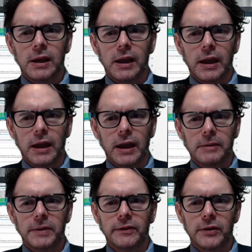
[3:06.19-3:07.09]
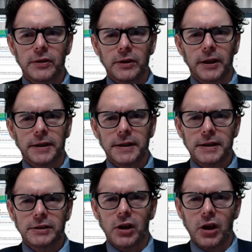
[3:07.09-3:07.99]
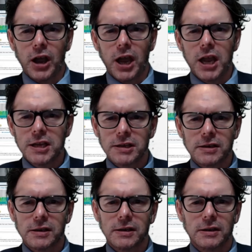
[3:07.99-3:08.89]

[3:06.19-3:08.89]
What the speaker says: I prefer like thick ties,